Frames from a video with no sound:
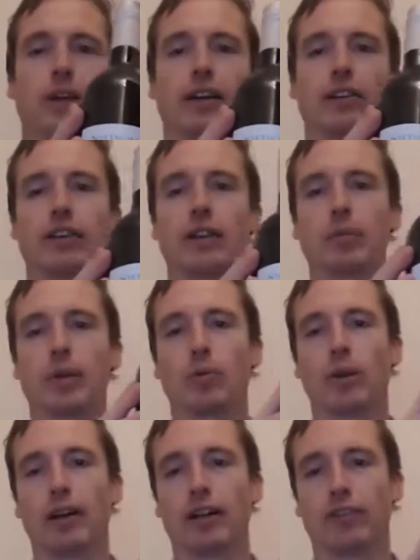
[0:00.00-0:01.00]
biodynamic
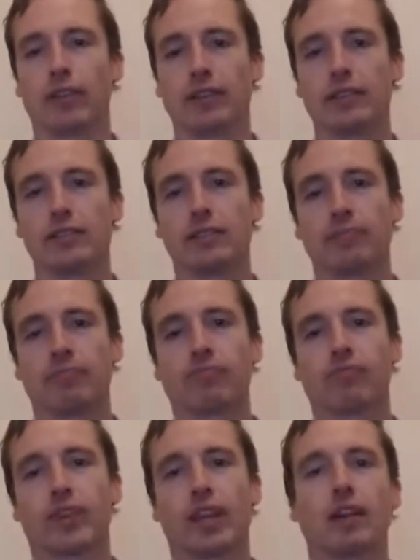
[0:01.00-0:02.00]
wineries,
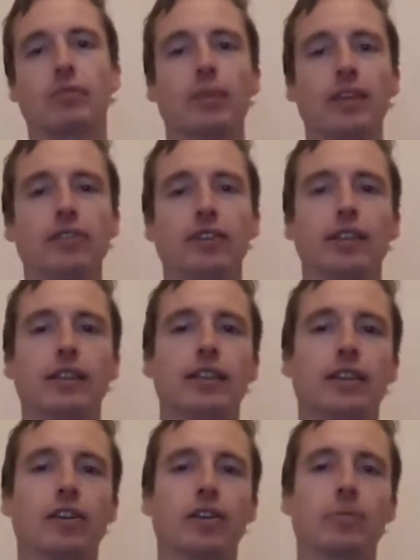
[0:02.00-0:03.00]
basically
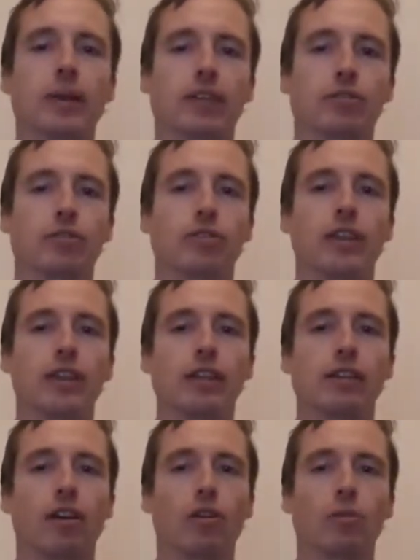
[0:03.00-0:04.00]
they're going back to
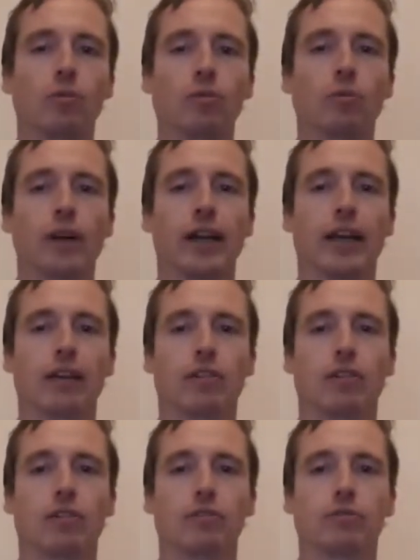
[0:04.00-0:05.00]
the old way
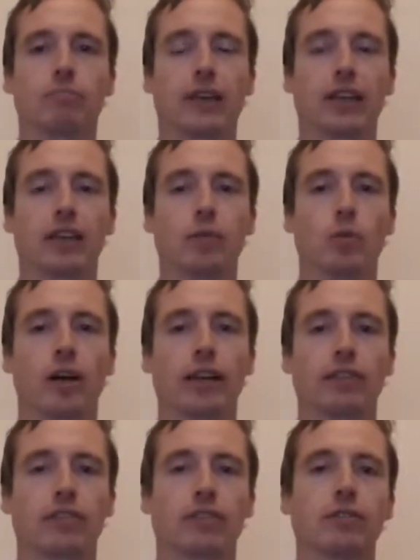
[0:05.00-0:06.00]
of making
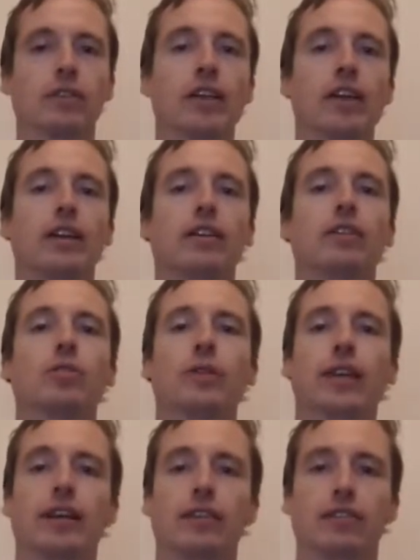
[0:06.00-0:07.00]
wine. So,
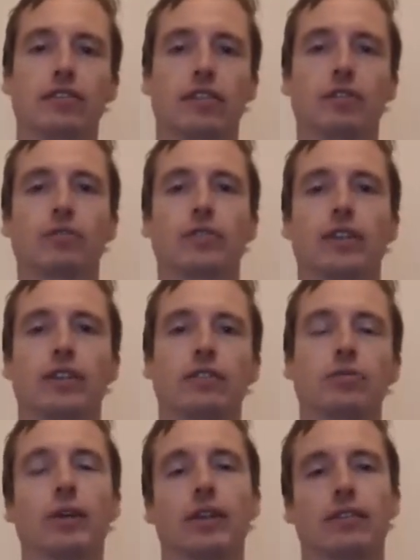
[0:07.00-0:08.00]
without the
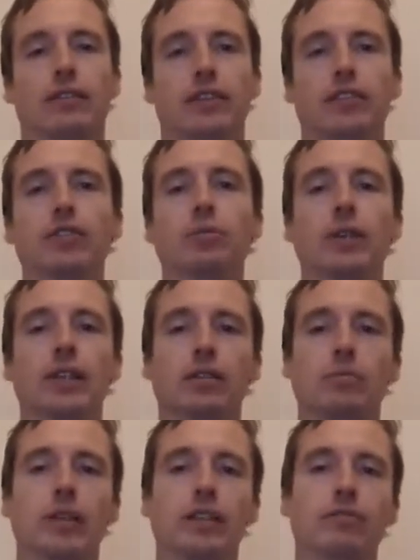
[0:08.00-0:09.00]
sulfates, well, there'll still be a
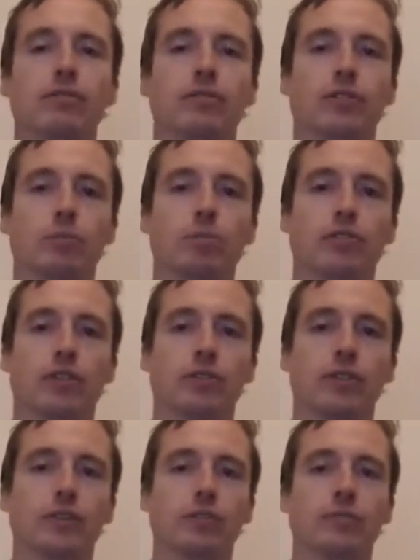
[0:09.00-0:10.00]
little bit for
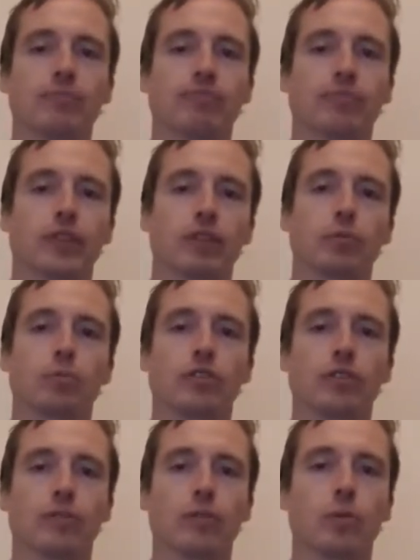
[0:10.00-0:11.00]
preservative to
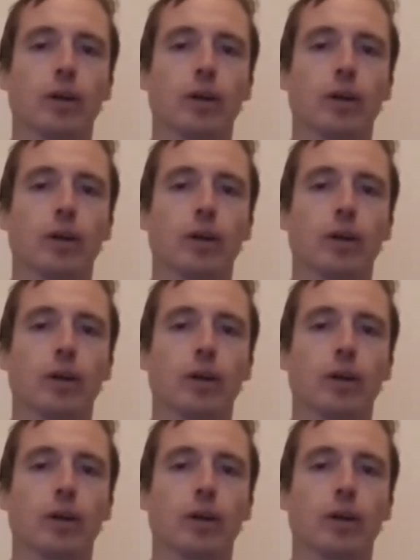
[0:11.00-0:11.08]
preserve the